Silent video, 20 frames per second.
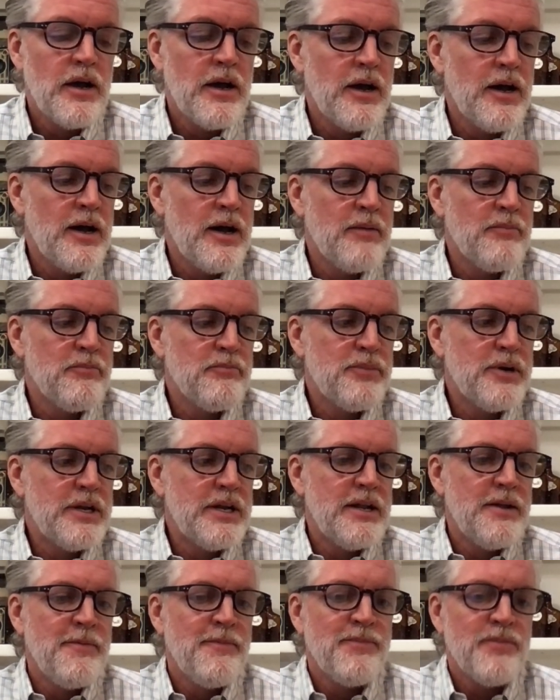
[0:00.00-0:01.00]

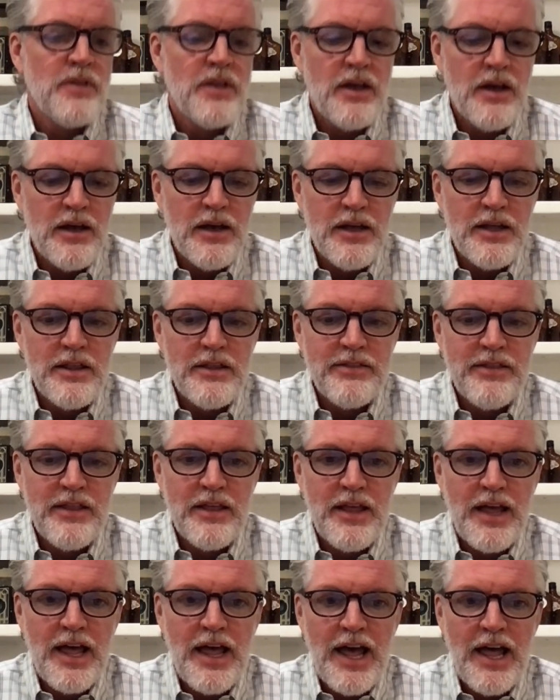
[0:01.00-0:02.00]
But
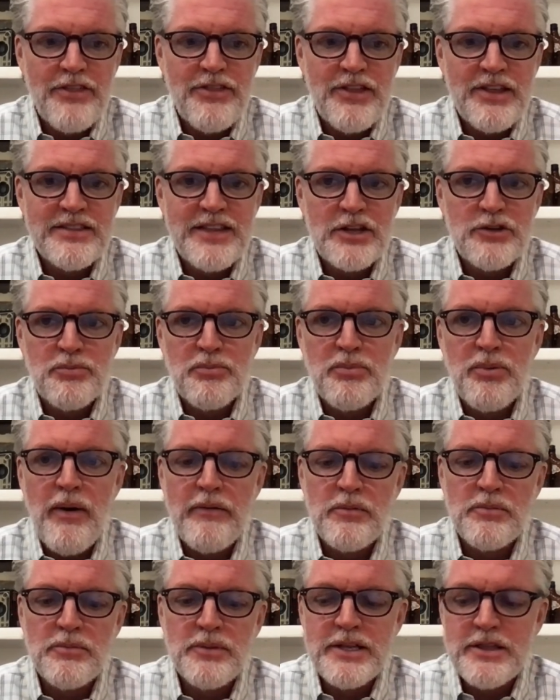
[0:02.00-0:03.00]
I think that's
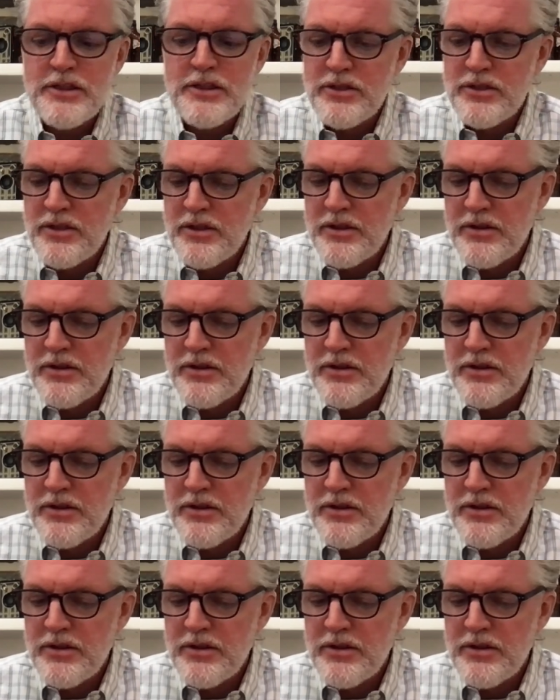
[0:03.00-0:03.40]
probably